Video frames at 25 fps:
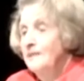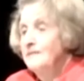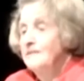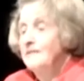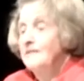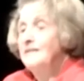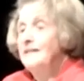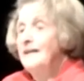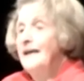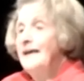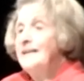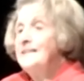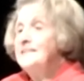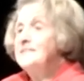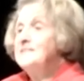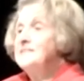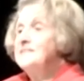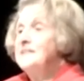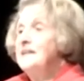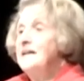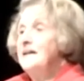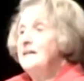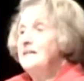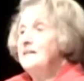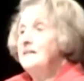The next
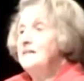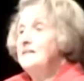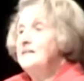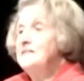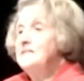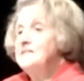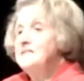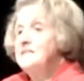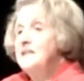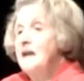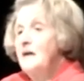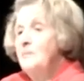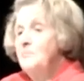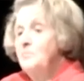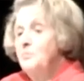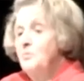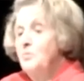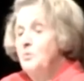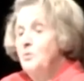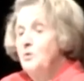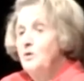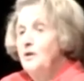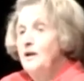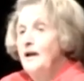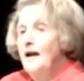day, the Gestapo
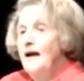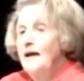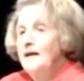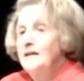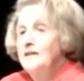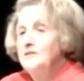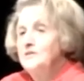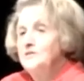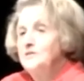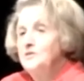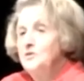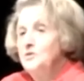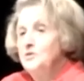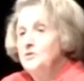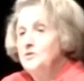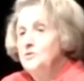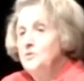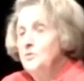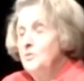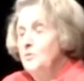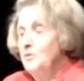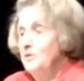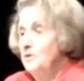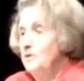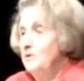would knock on your
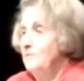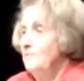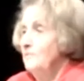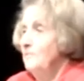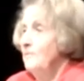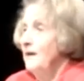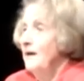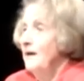door